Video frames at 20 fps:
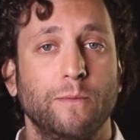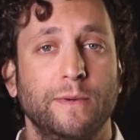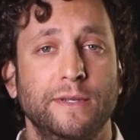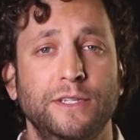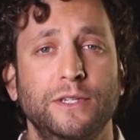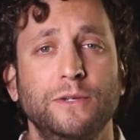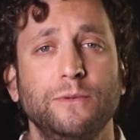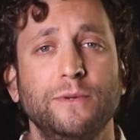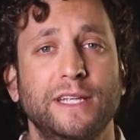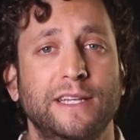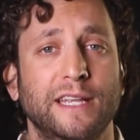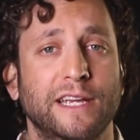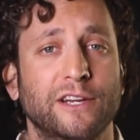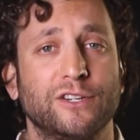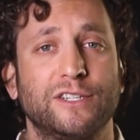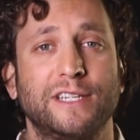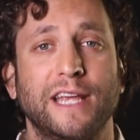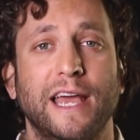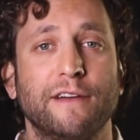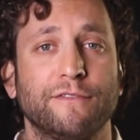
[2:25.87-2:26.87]
When you
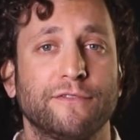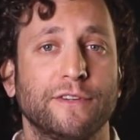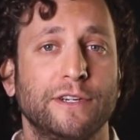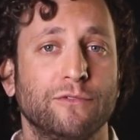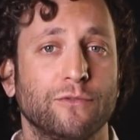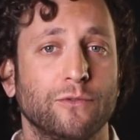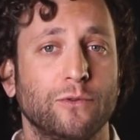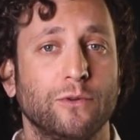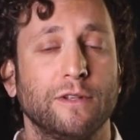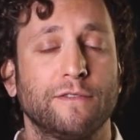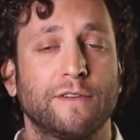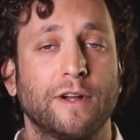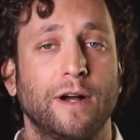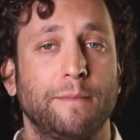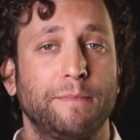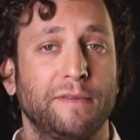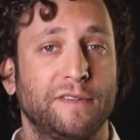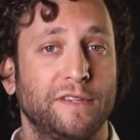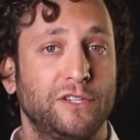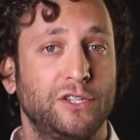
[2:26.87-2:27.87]
adhere to every rule of
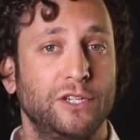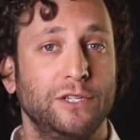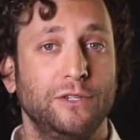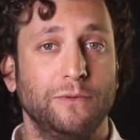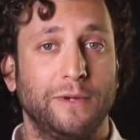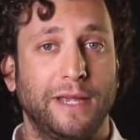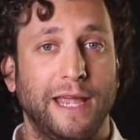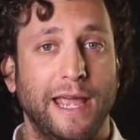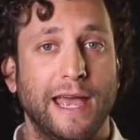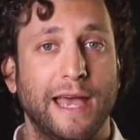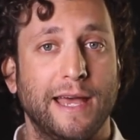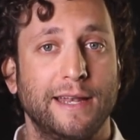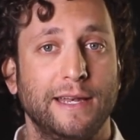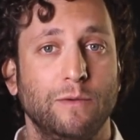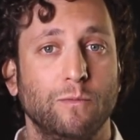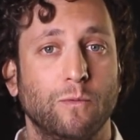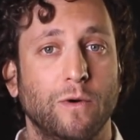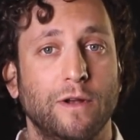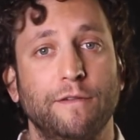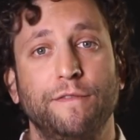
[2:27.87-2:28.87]
composition you
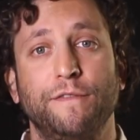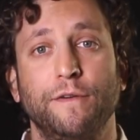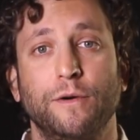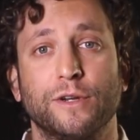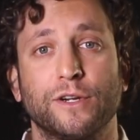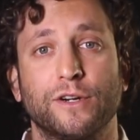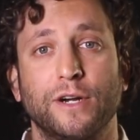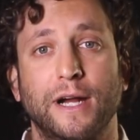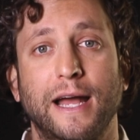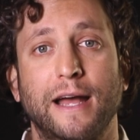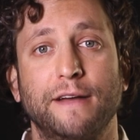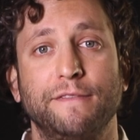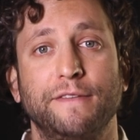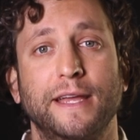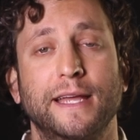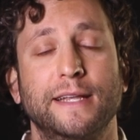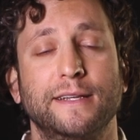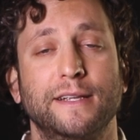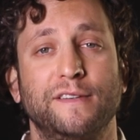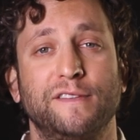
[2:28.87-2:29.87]
can in one photograph
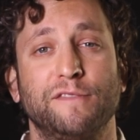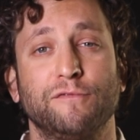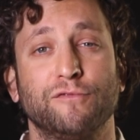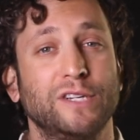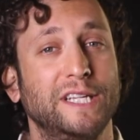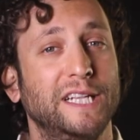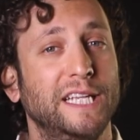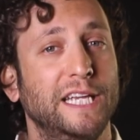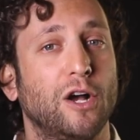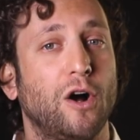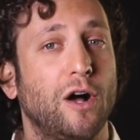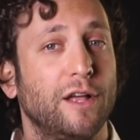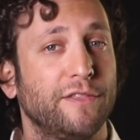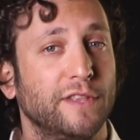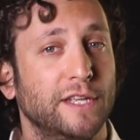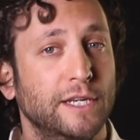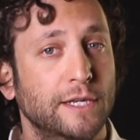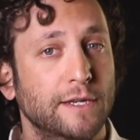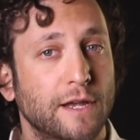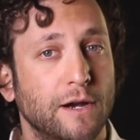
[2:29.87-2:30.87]
and it's really
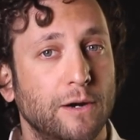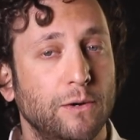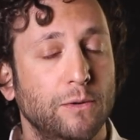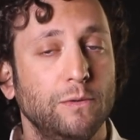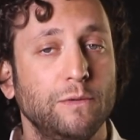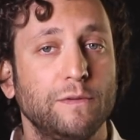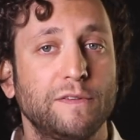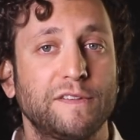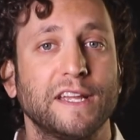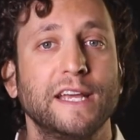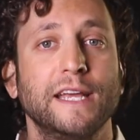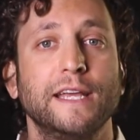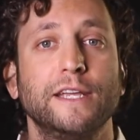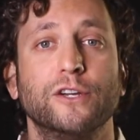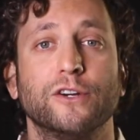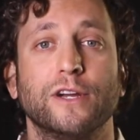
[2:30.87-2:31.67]
on the nose,